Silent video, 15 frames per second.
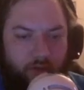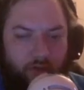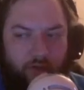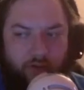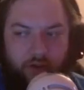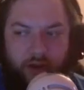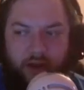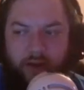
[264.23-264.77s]

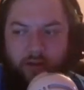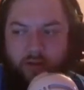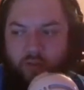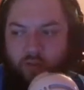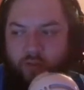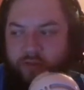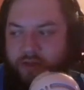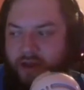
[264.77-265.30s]
Okay,
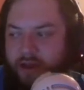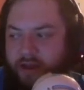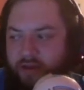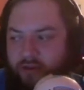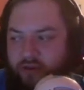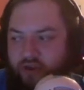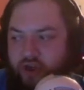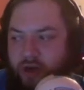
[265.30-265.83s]
with that
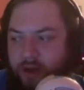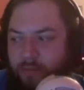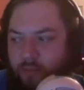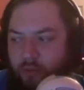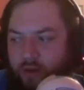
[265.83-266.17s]
hilt drop,